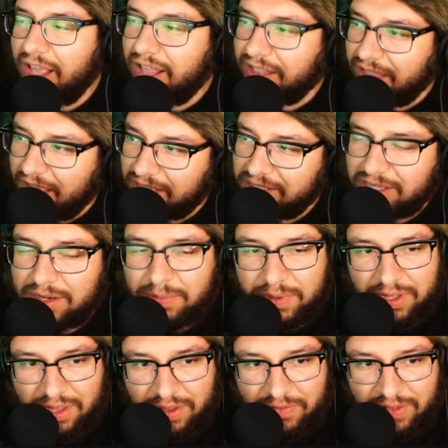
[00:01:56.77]
That's going to be
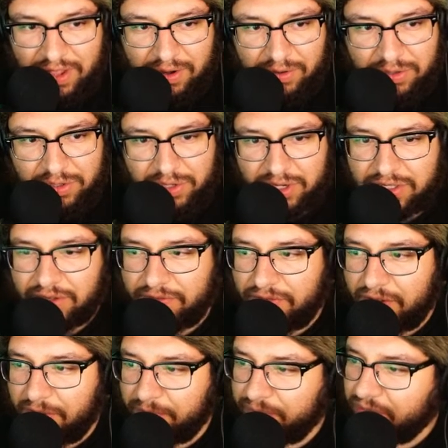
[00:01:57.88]
a left lateral strike slip
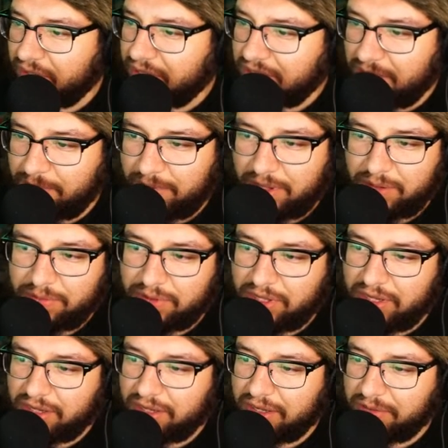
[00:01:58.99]
fault. Same thing with
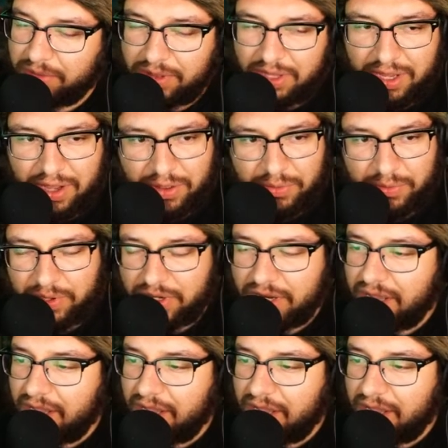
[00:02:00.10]
the other one.